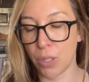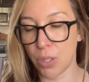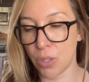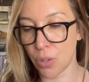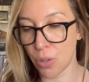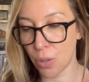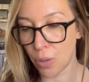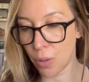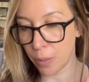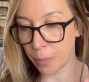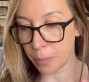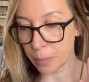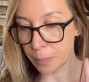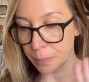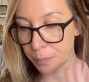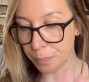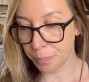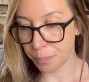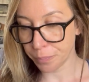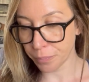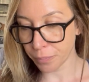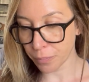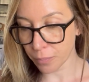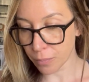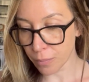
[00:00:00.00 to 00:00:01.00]
journal.
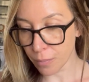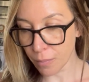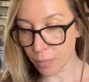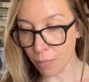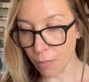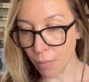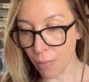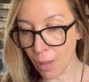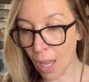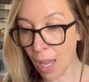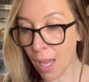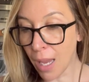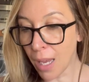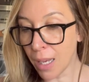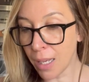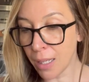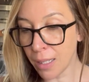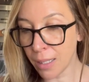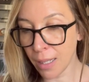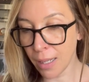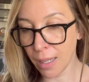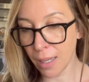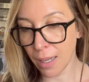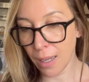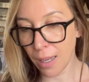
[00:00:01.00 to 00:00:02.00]

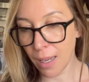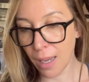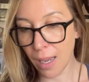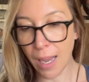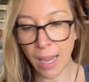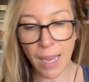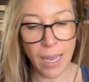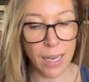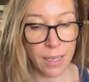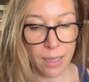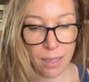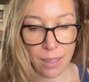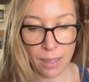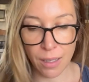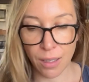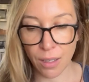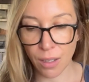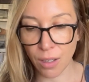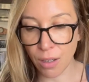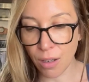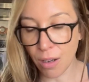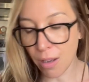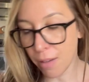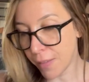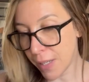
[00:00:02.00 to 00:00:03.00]
And I
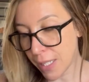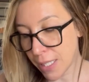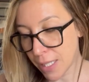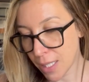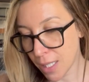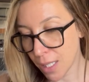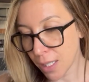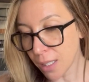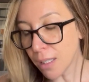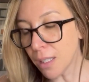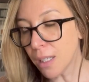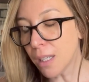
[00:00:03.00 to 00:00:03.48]
love it.